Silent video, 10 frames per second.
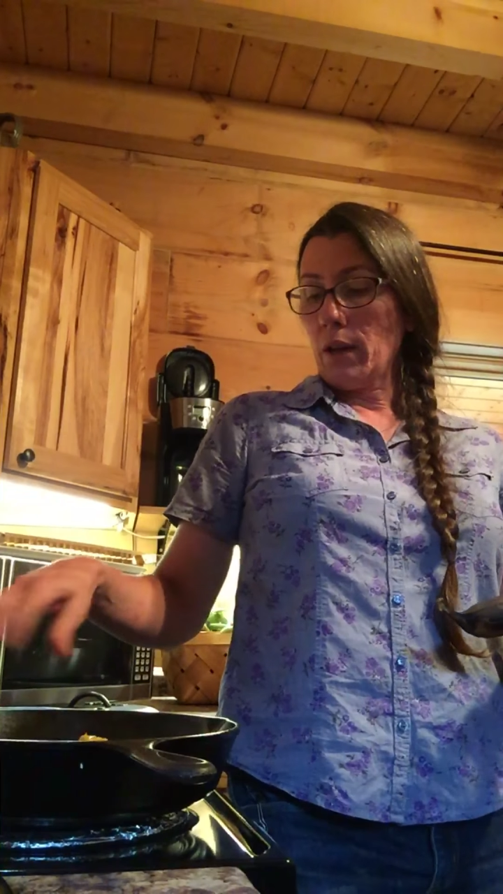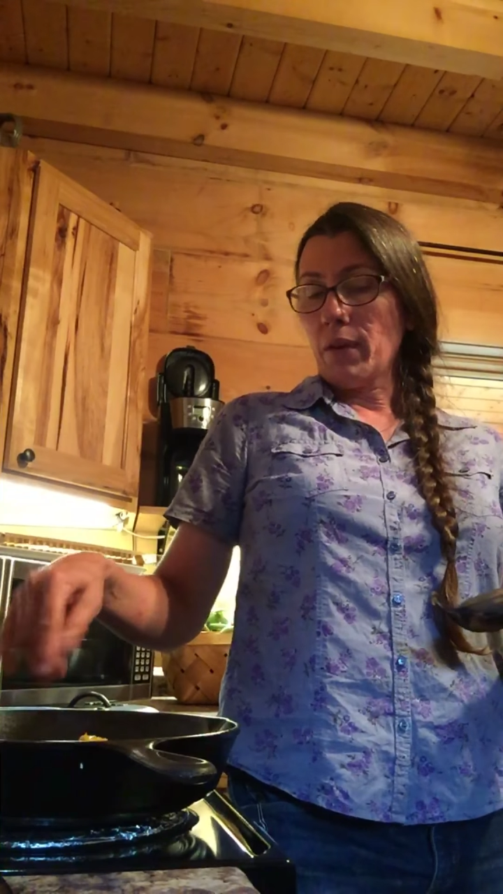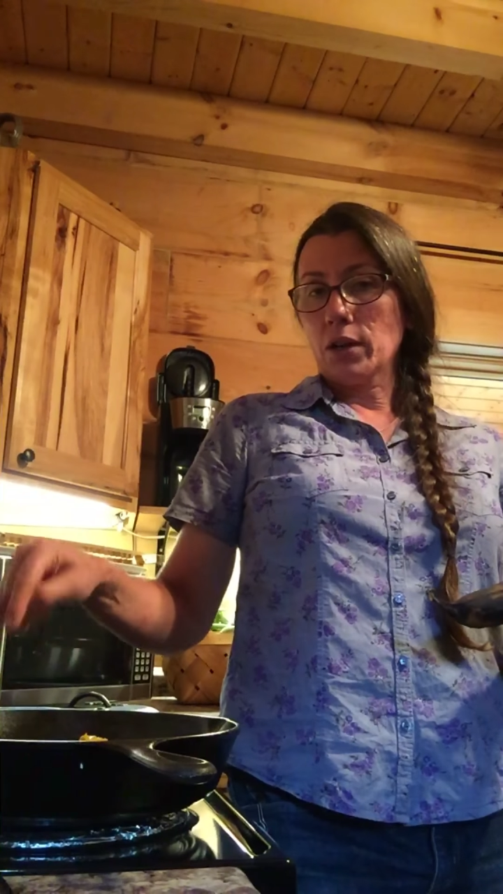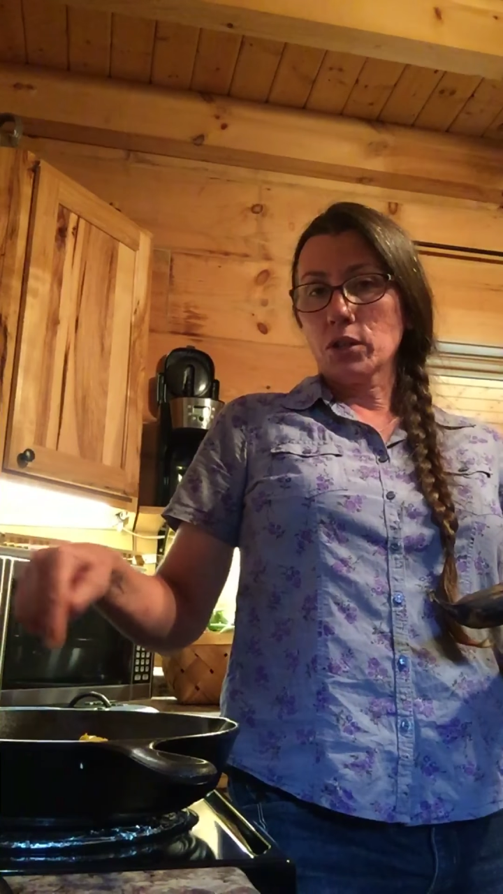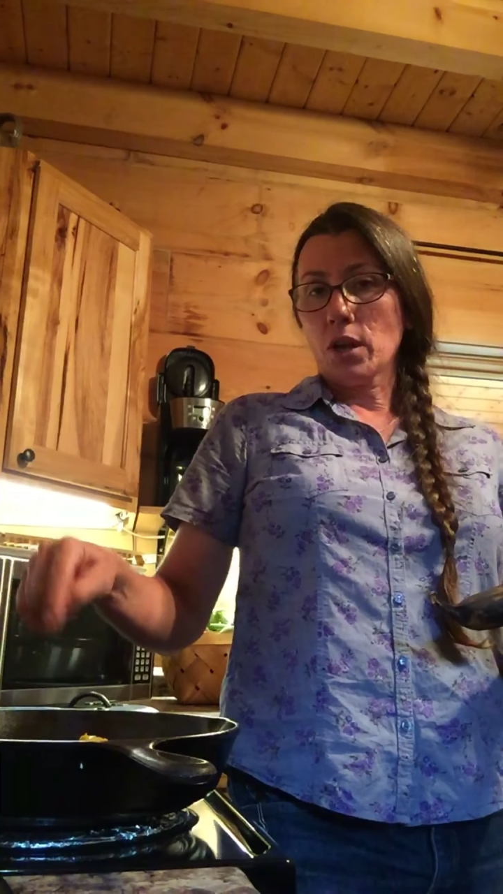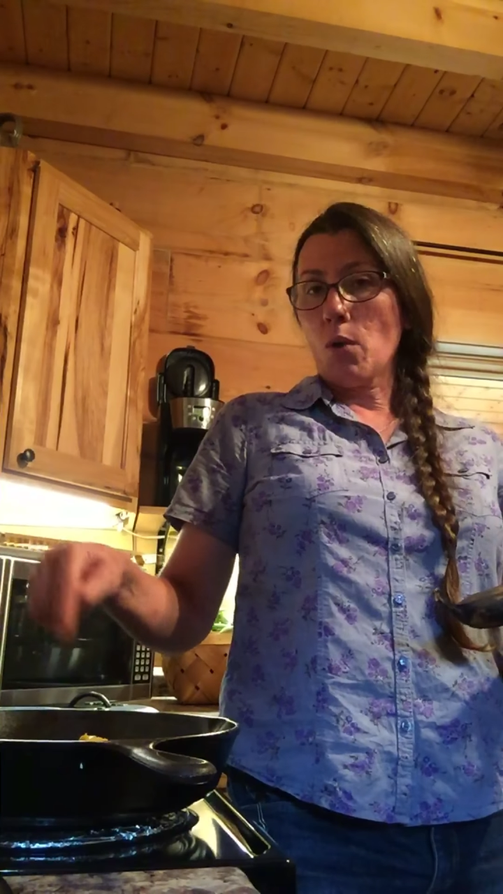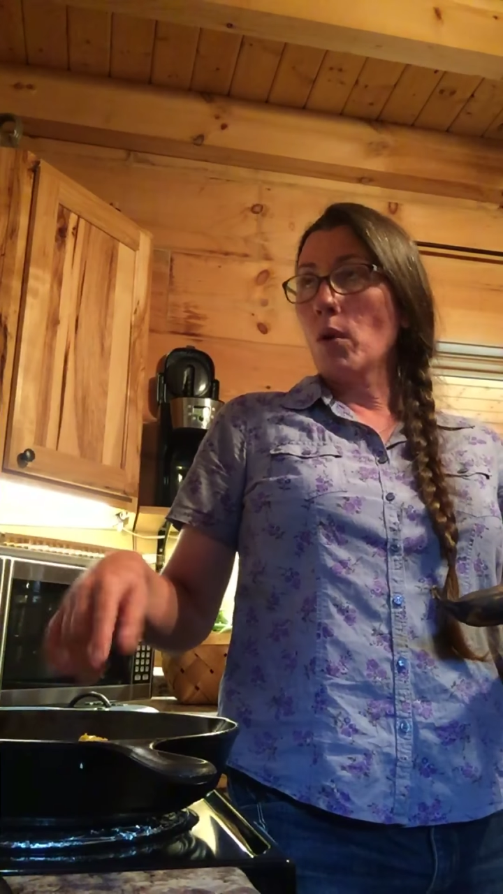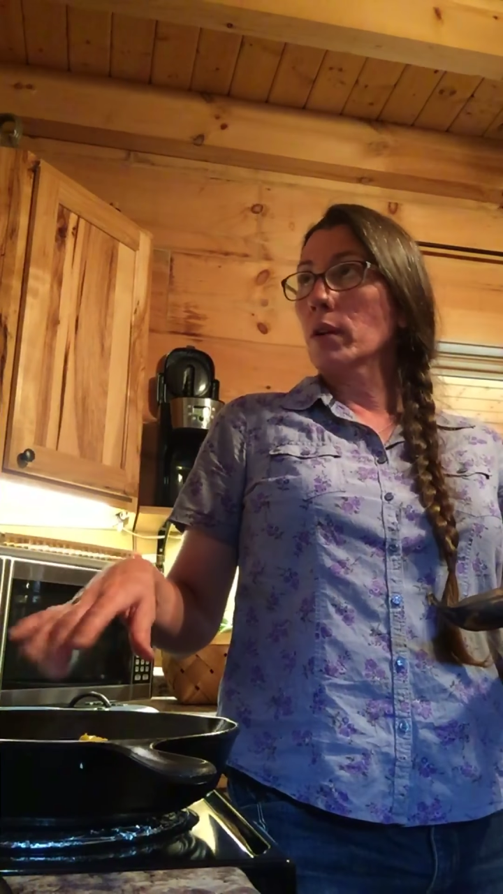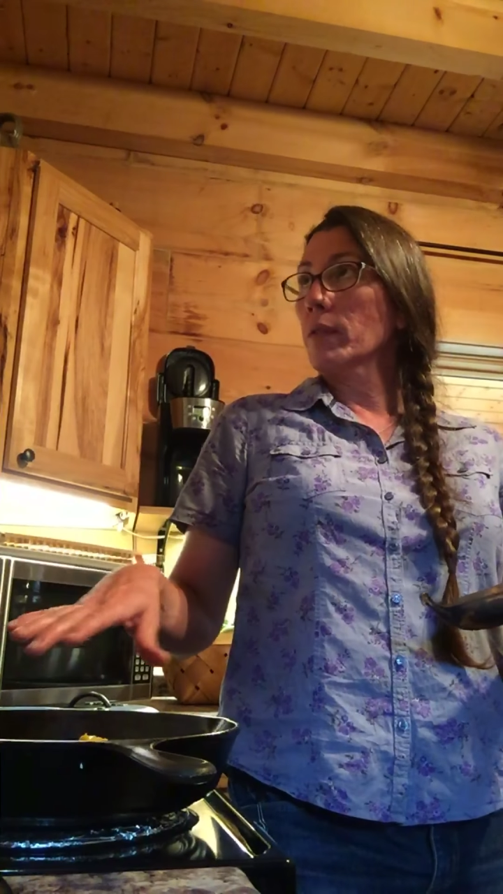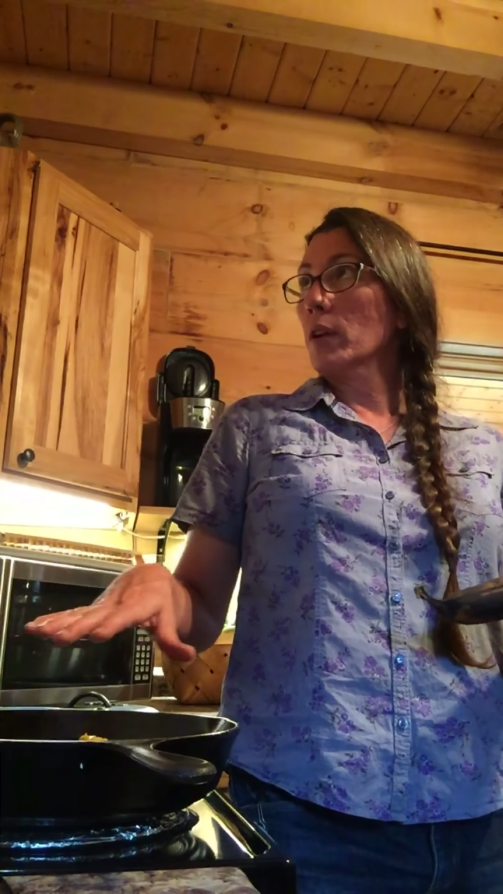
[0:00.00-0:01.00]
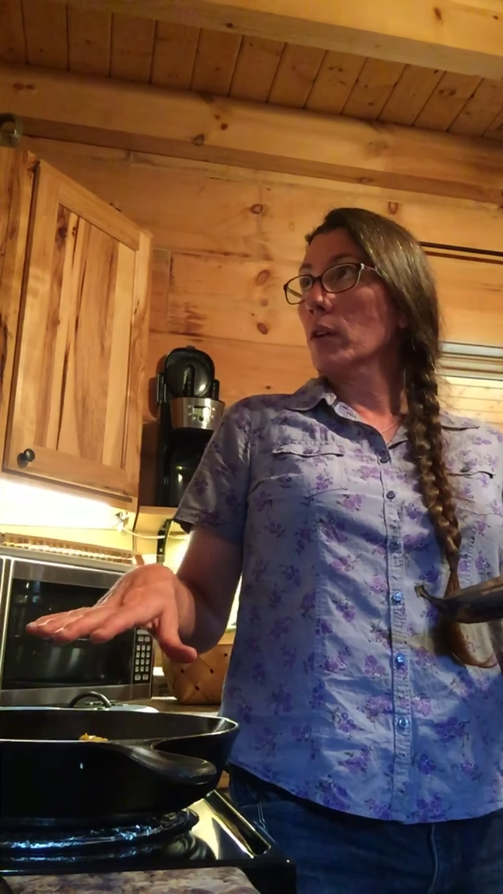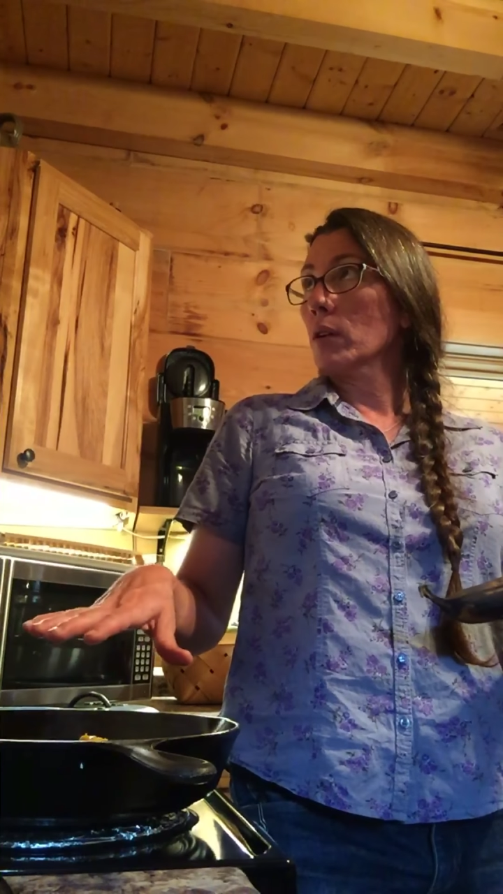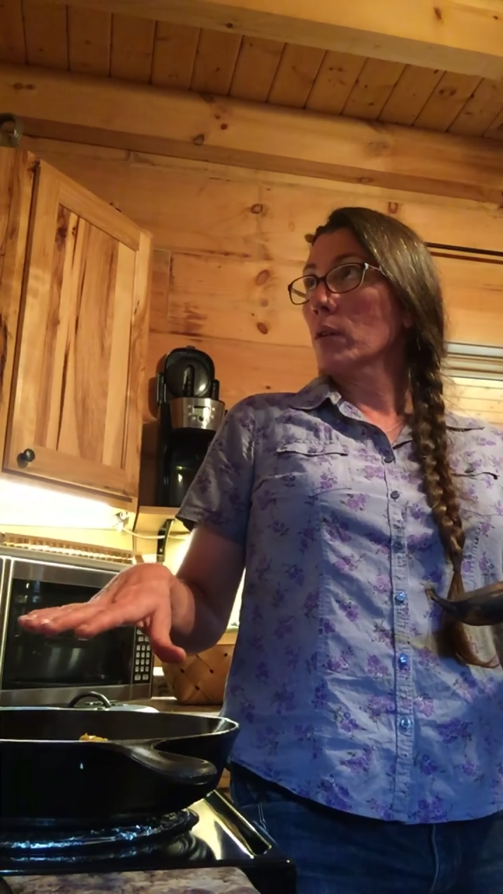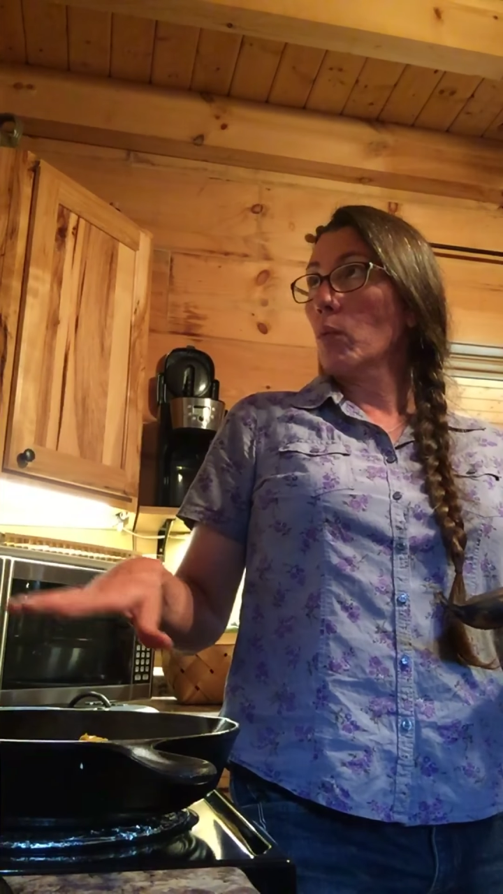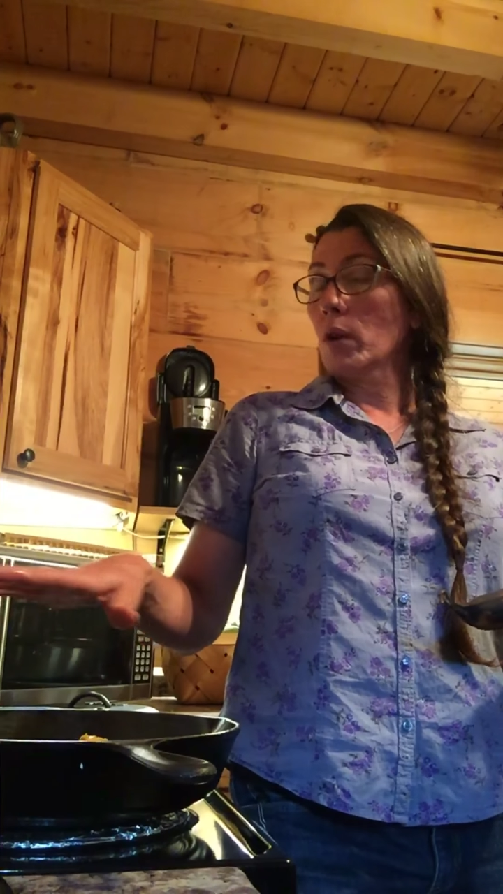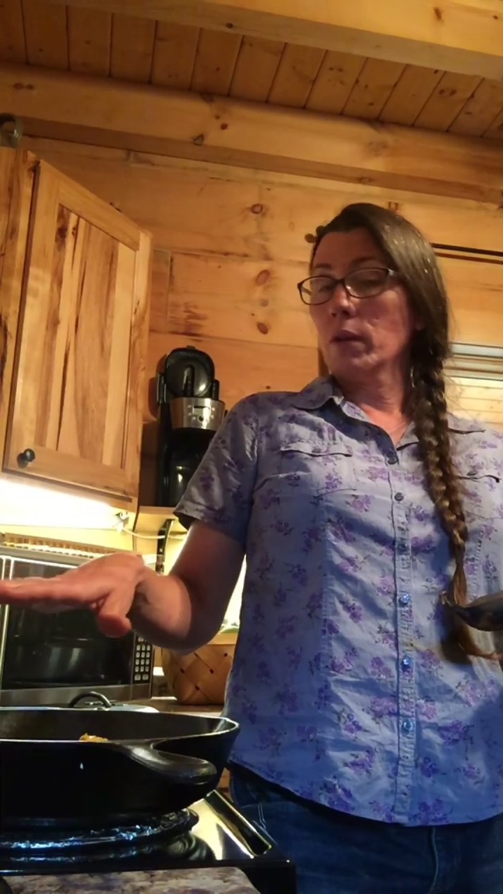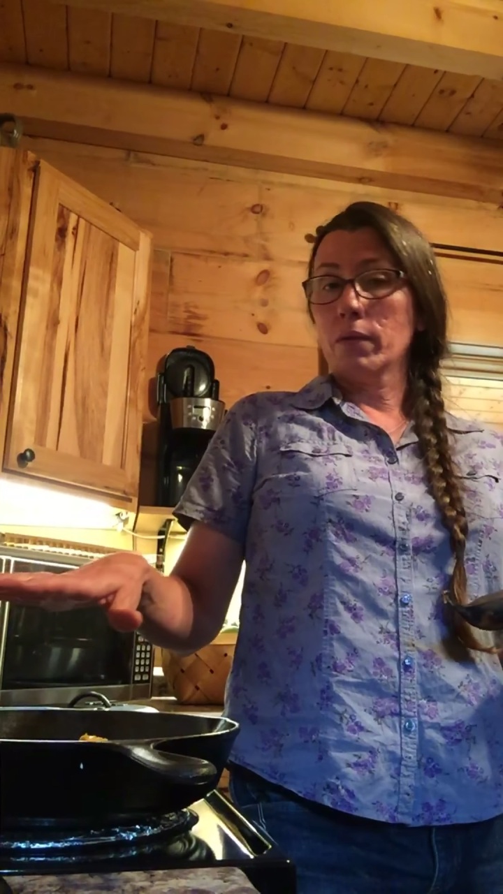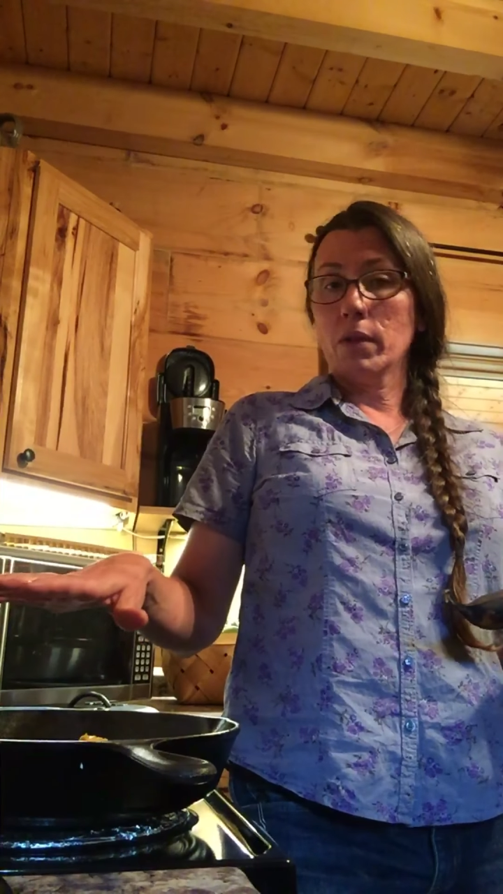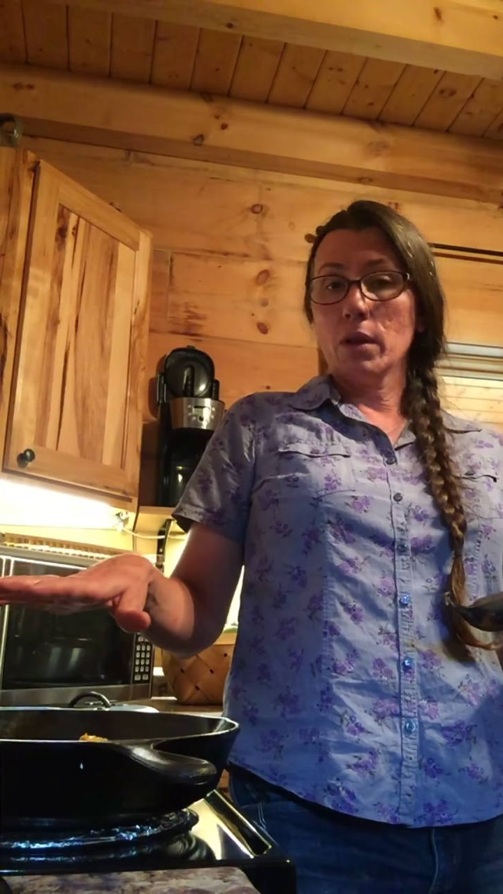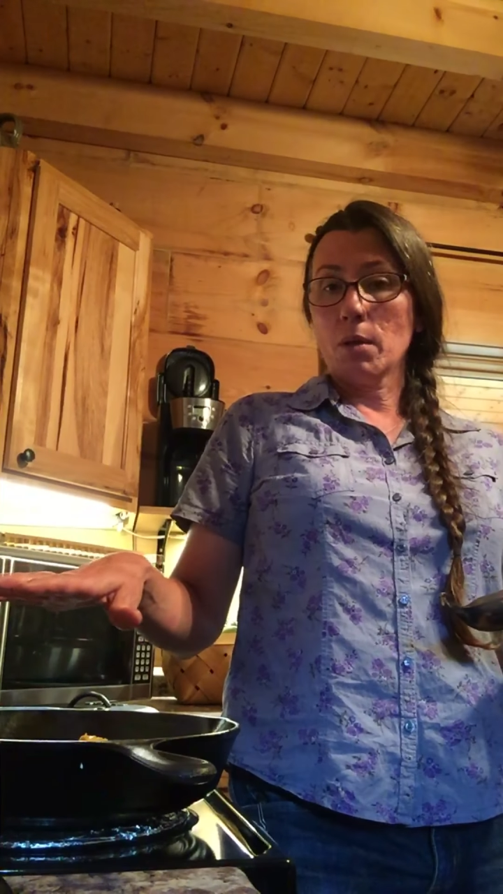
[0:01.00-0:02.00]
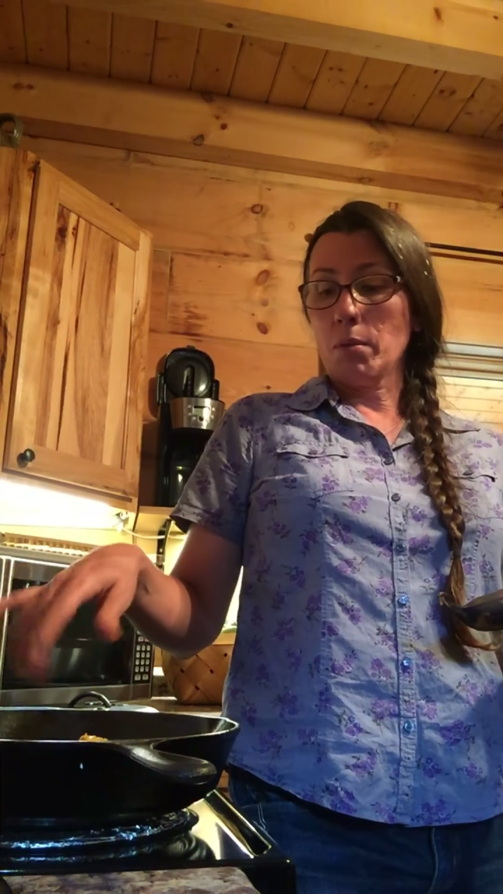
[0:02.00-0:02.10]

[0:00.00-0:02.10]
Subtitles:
I've actually got one of the